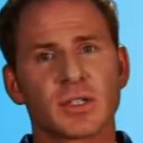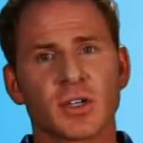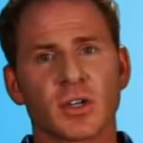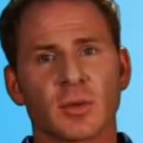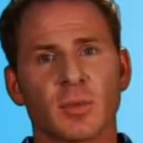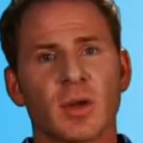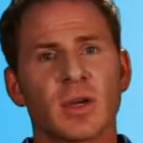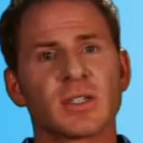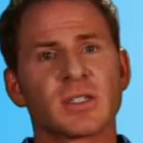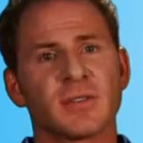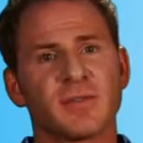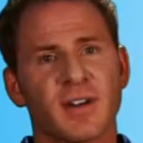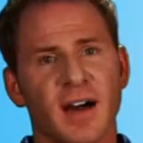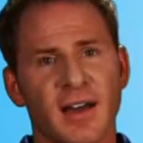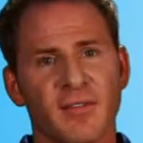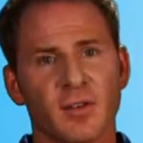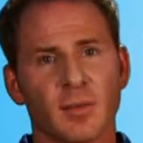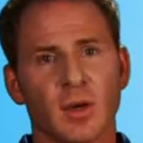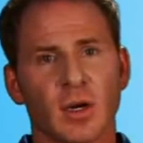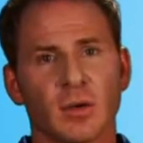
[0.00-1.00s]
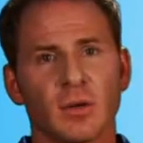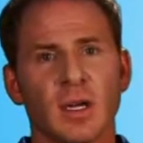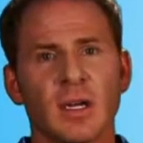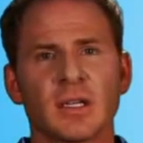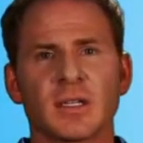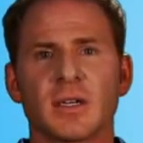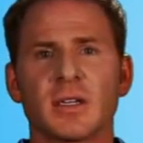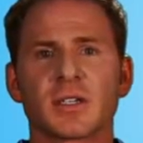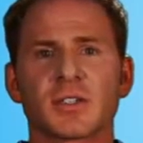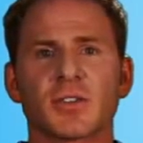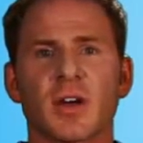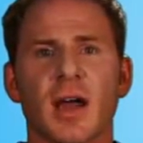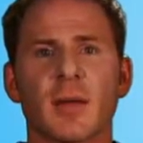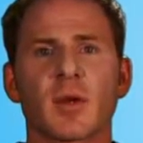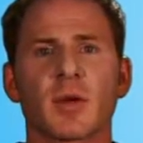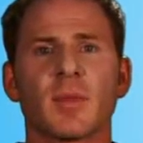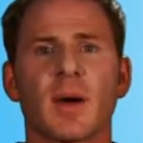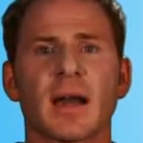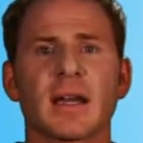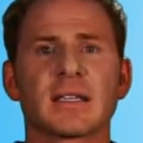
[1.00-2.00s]
the term survival mode to
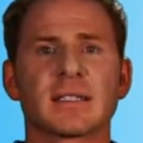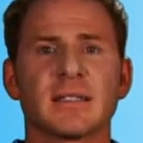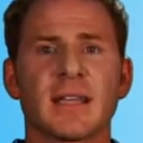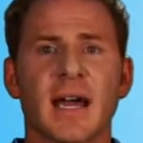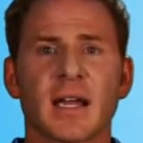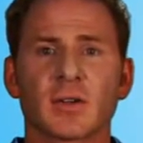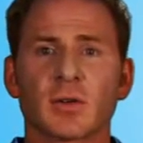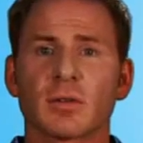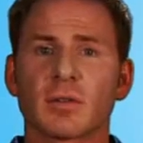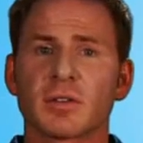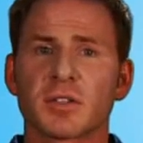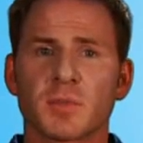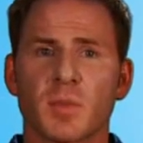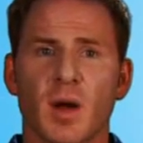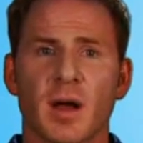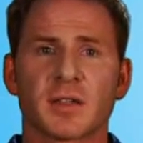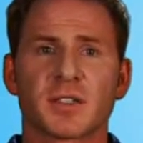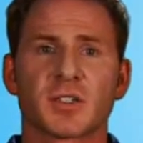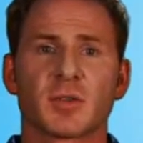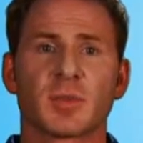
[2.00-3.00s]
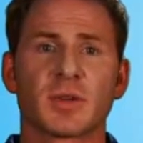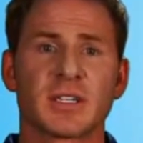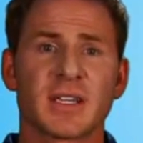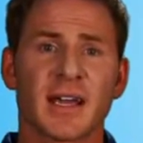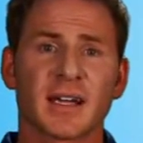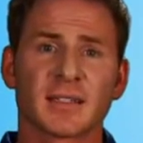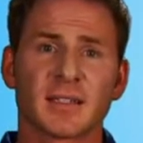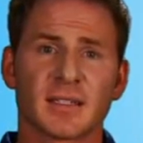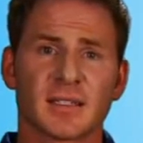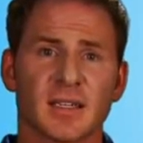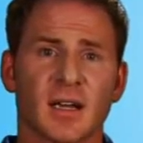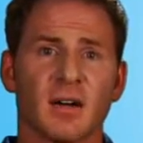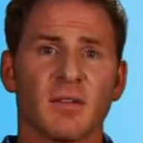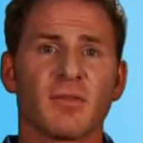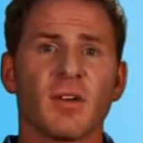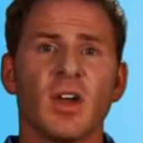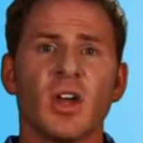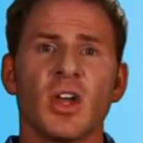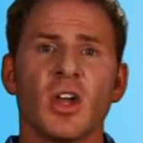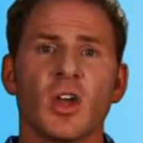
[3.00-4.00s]
describe your body's natural response to protect
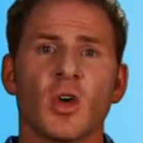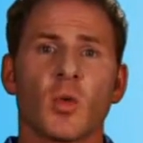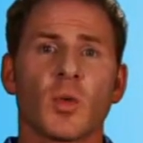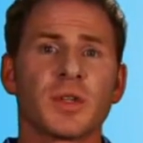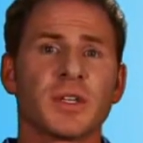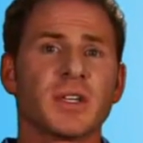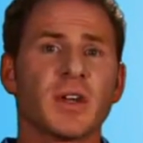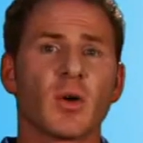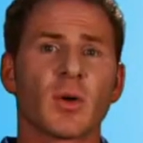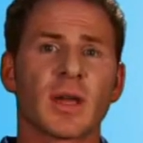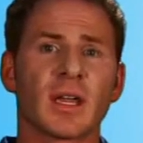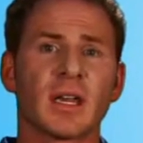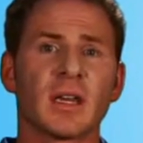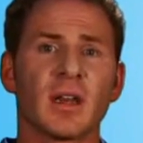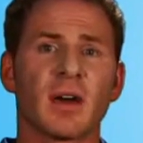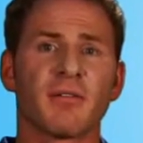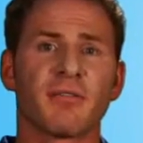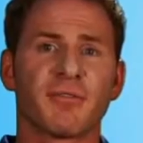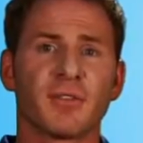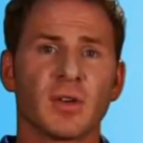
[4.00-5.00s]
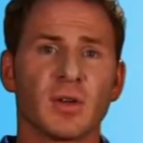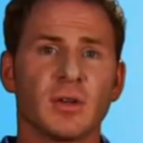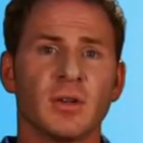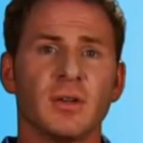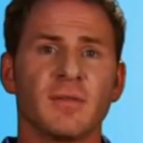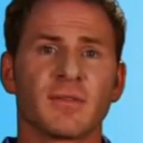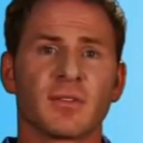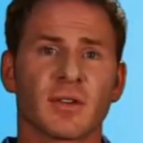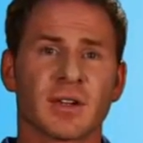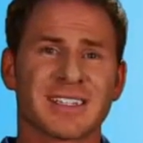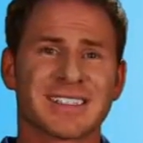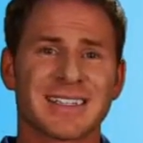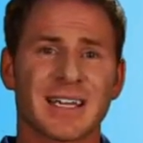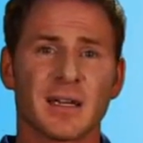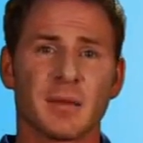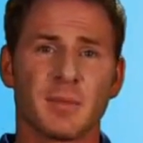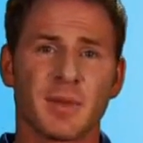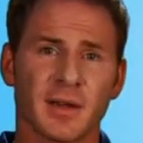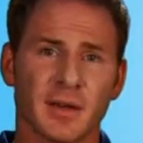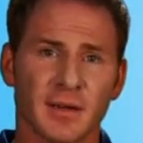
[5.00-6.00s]
itself when you don't get enough food for
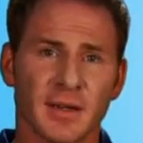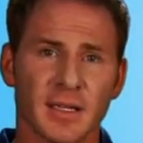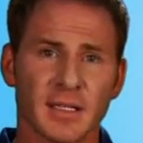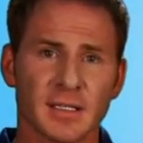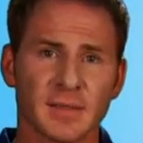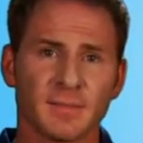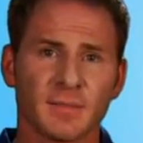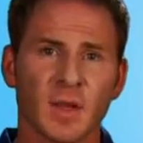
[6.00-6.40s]
extended periods.